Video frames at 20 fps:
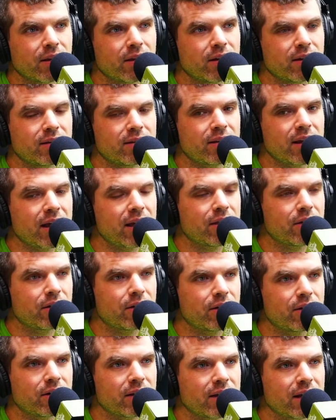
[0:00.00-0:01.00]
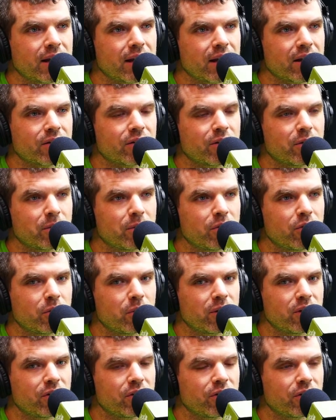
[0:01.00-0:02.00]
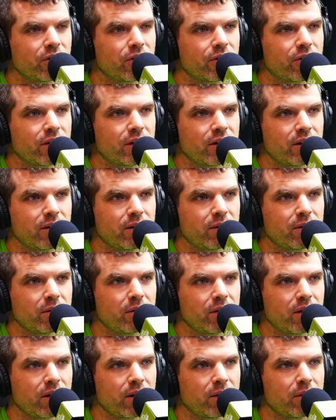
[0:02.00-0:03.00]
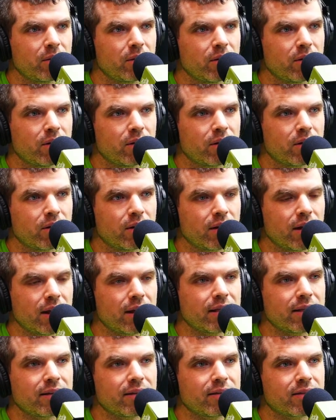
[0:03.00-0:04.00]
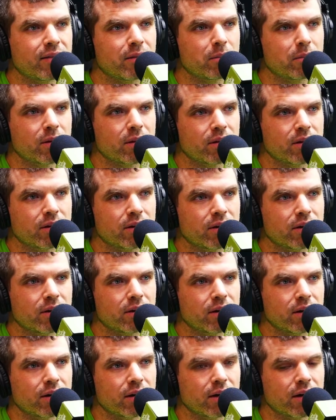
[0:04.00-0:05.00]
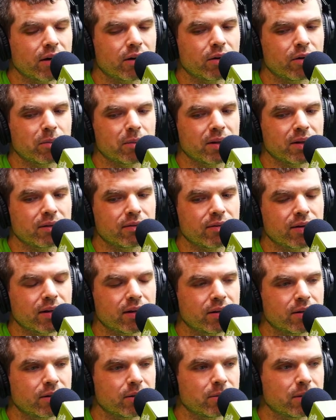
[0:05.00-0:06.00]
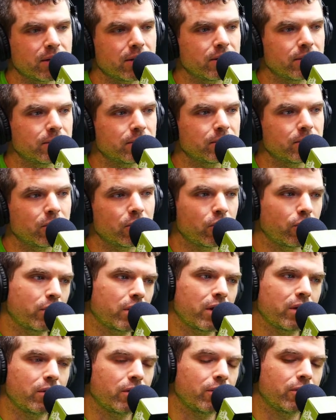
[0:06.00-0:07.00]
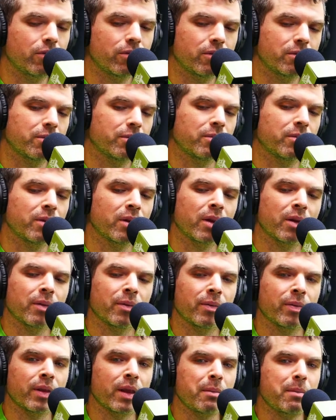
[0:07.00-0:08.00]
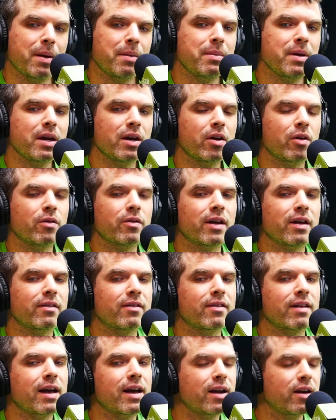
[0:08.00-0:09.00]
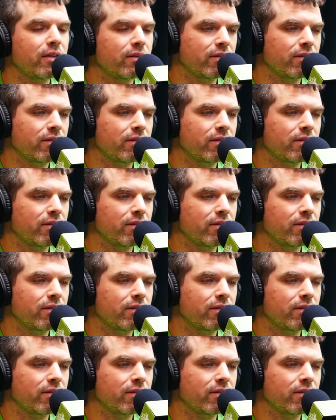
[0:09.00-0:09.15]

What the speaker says: tethered connection between children and at least the mother. I don't know about the father, but who knows. Maybe it goes outside of